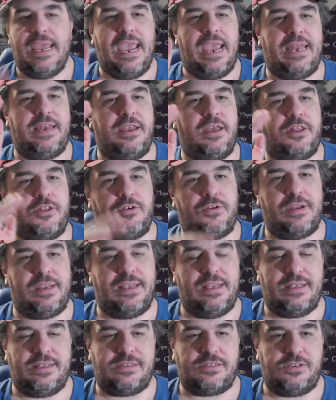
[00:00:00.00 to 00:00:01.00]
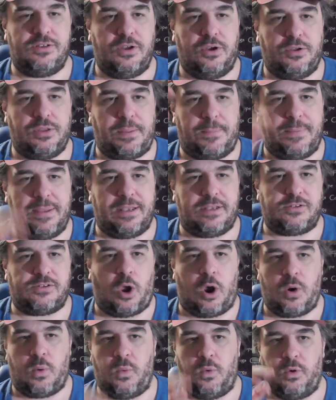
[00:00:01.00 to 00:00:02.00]
and the other is the big
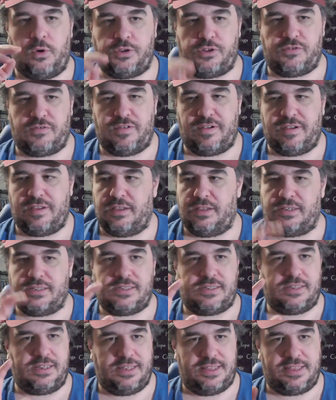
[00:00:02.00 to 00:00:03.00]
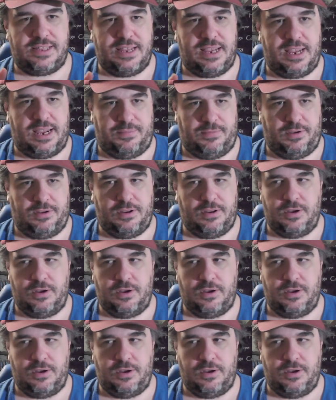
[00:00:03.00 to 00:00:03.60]
Star Wars is the theme.